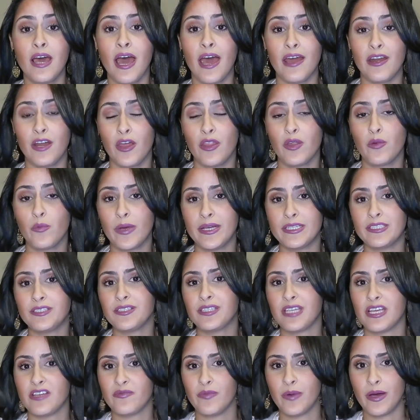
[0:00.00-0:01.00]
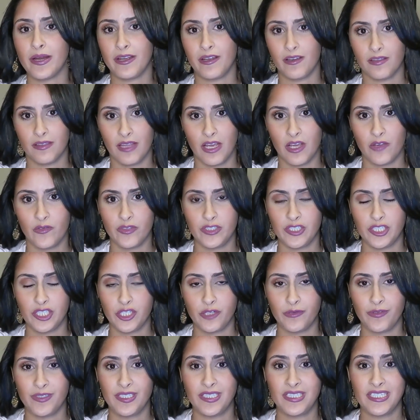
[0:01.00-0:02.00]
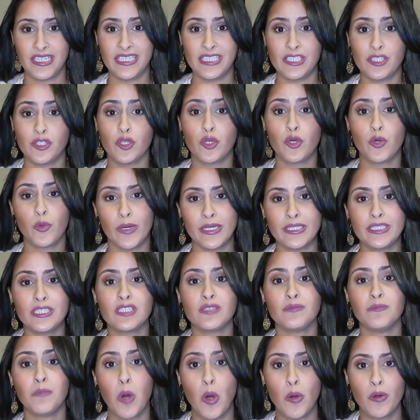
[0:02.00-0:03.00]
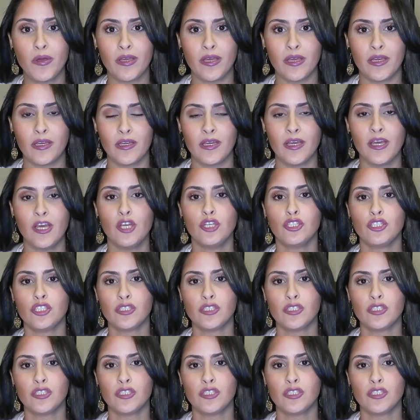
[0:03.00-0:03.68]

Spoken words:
Another way to save money on life insurance is to quit smoking.